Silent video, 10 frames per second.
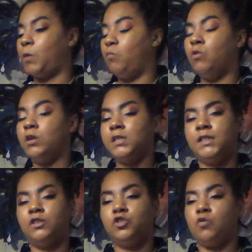more
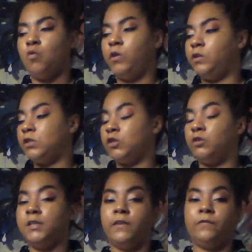essential oils
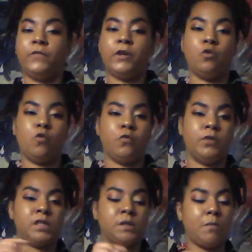or
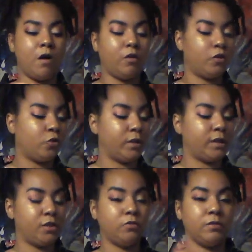the smaller
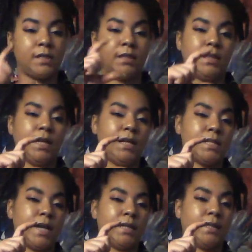crystals and things
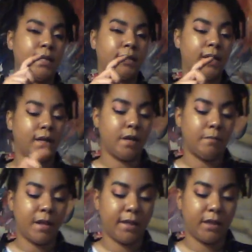like that
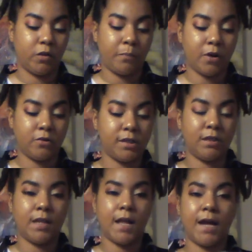come like in the
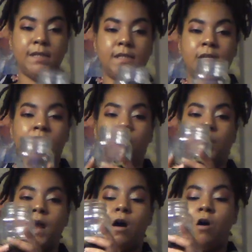personalized.
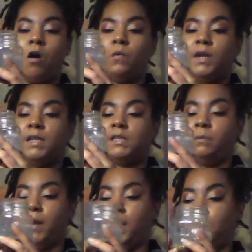But I always
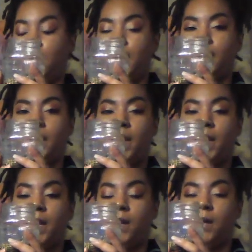make like
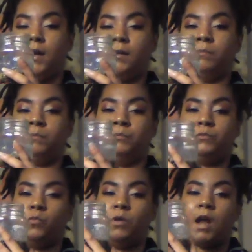a
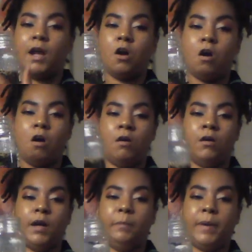what I call
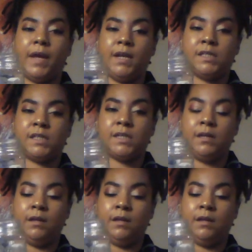a base,